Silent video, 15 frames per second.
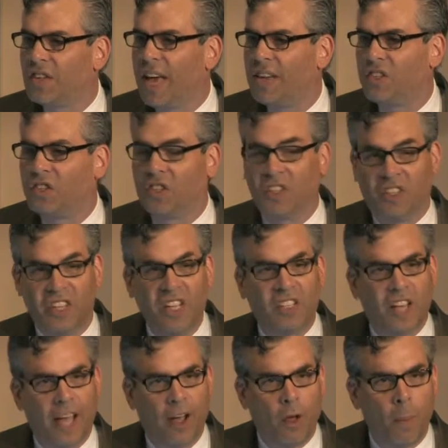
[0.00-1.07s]
cases in
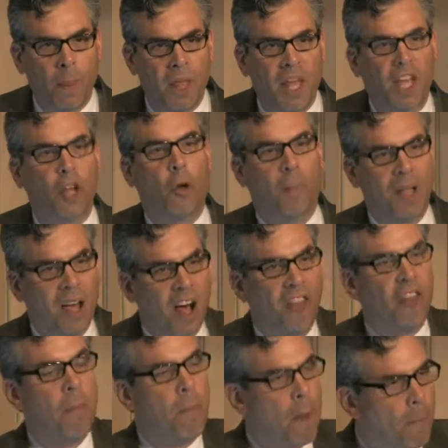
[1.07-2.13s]
detail,
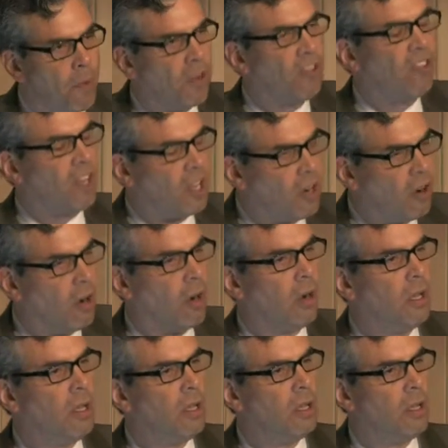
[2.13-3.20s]
beyond the bumper sticker,